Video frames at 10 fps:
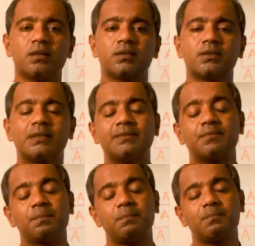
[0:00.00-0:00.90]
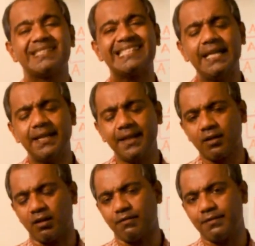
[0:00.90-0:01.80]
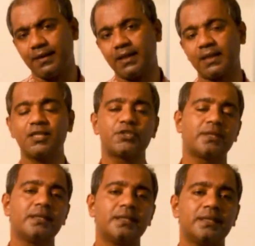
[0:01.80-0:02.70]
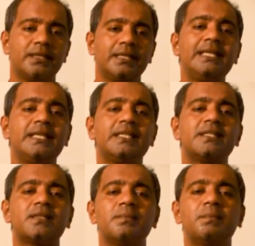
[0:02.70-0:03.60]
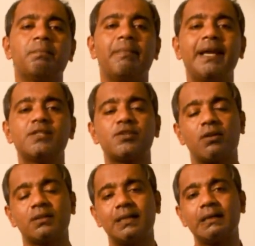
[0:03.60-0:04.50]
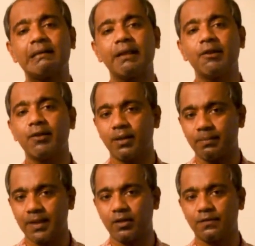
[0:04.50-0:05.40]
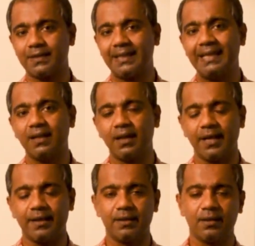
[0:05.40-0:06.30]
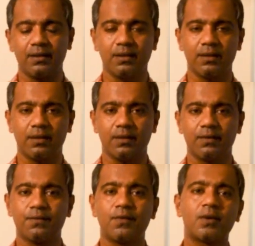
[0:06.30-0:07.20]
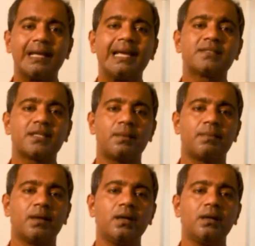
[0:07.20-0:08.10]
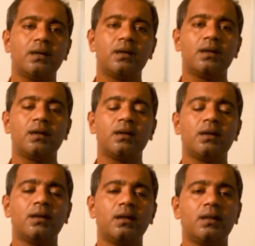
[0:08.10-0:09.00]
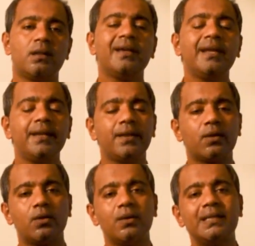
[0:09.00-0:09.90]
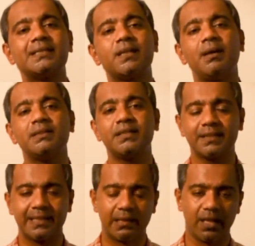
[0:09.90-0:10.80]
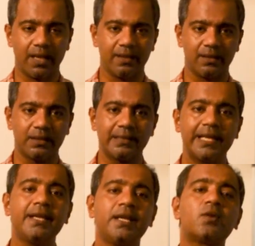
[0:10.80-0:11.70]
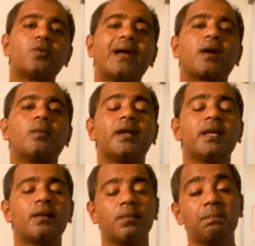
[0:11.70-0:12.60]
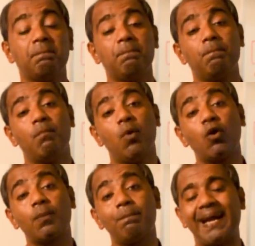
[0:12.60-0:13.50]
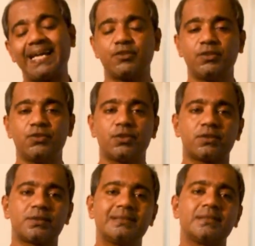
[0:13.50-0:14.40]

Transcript: The seating configuration is based on the requirement of the airline. For example, Indigo is a budget airline. They need to accommodate more passengers.